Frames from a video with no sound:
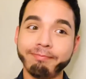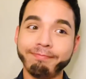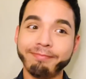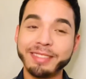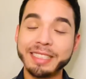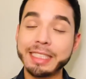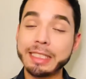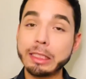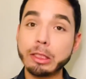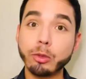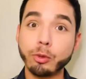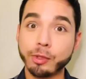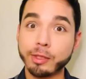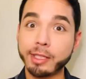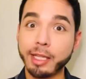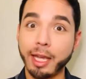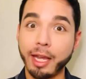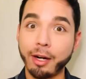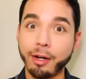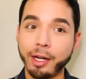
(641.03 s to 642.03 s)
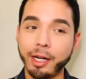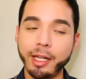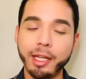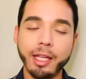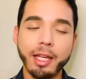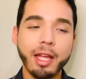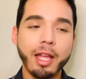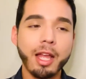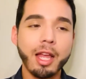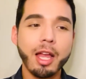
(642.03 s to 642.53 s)
it's a little scary.
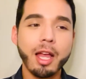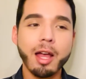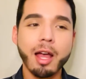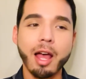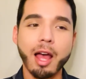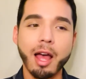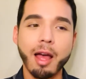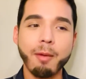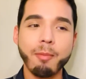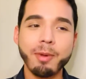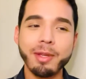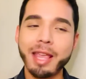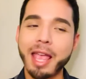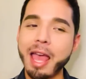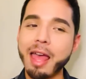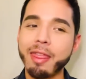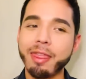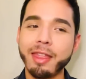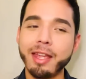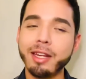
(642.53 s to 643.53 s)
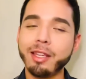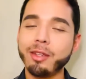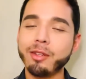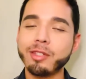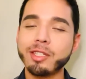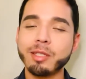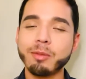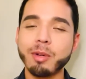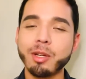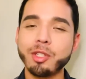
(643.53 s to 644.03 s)
Uh, but yeah, thank you
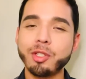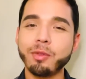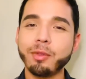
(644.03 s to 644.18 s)
so much.